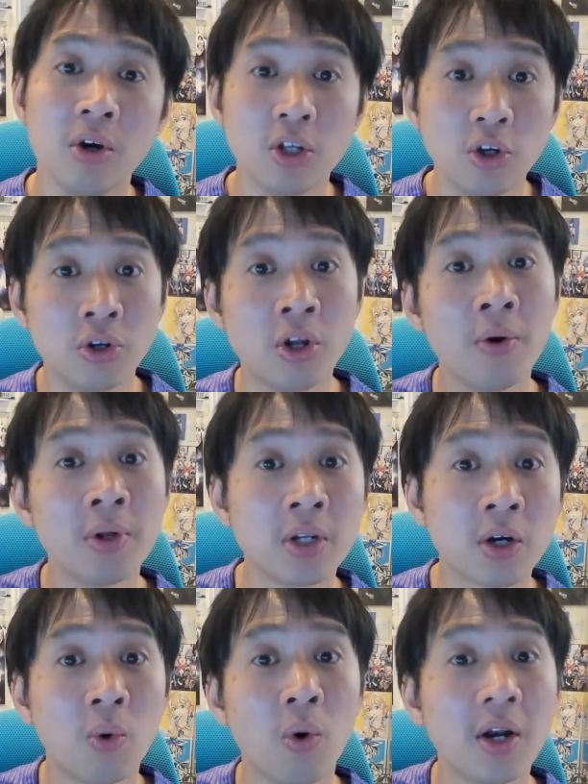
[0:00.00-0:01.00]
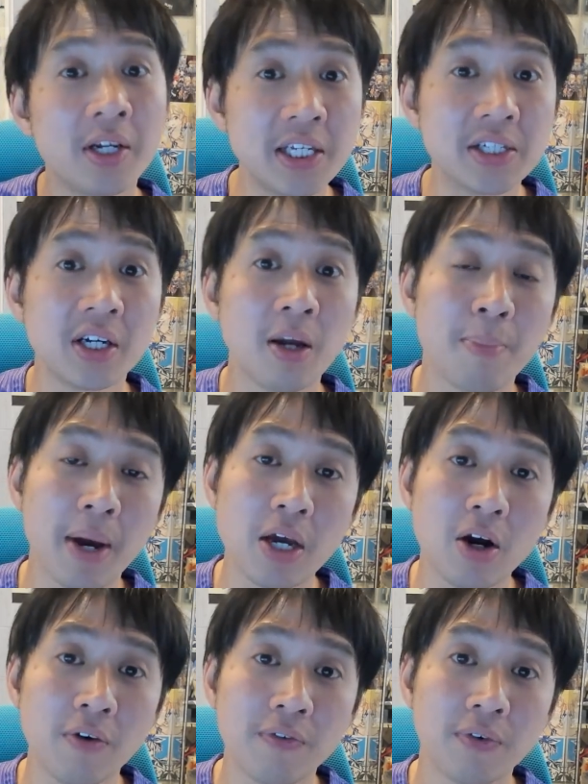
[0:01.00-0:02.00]
You're knowing the quality is going to pay
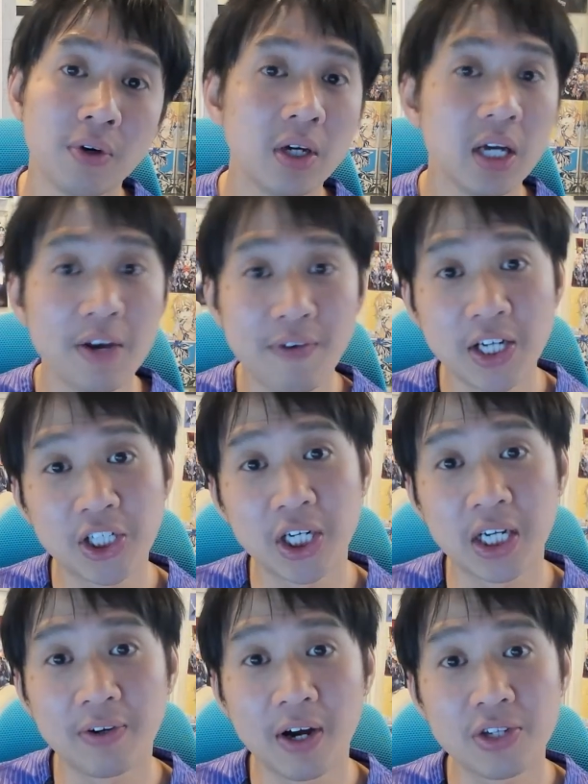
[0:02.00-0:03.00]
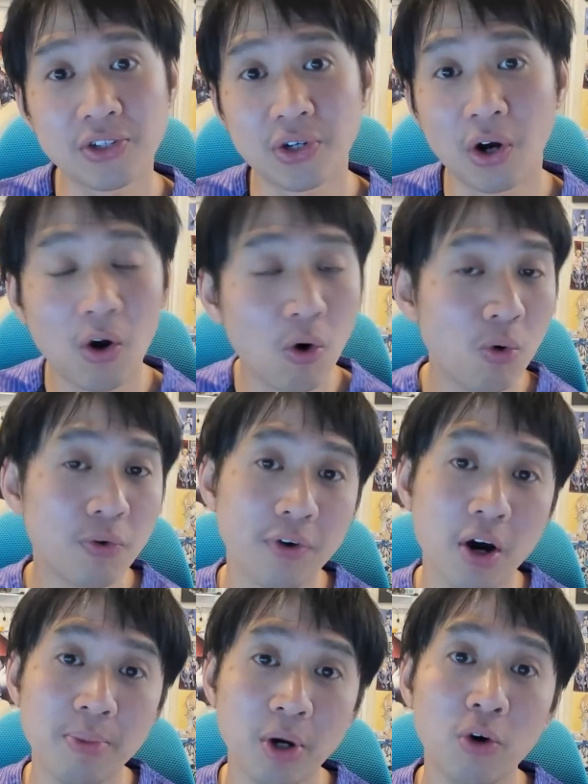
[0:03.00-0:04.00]
off eventually, right? So you hold firm,